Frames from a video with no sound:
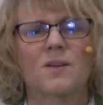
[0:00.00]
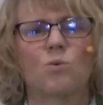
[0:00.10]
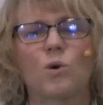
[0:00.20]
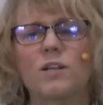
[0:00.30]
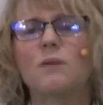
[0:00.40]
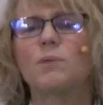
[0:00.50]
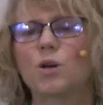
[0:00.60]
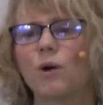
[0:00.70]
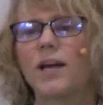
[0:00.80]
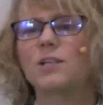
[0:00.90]
Wouldn't it be
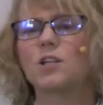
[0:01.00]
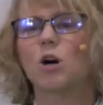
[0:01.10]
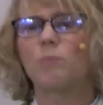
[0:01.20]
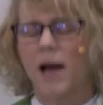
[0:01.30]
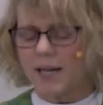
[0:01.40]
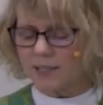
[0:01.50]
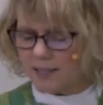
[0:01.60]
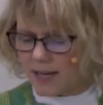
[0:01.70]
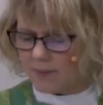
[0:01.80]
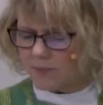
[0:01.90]
great to go back to
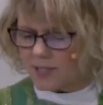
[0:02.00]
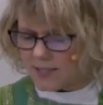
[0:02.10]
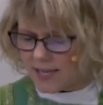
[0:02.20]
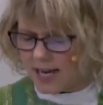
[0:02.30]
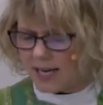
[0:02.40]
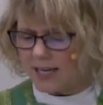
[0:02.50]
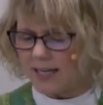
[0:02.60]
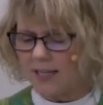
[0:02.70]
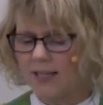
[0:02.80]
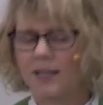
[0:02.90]
them to say,